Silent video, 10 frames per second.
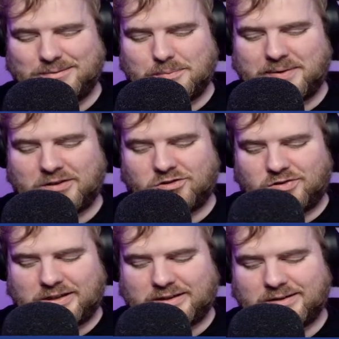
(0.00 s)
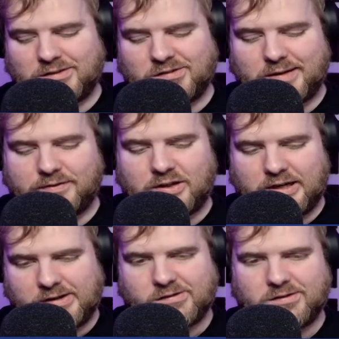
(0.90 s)
We'll pick a streak. 7
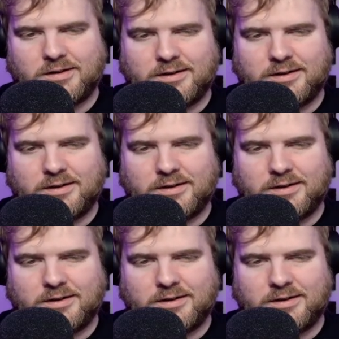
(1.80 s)
days.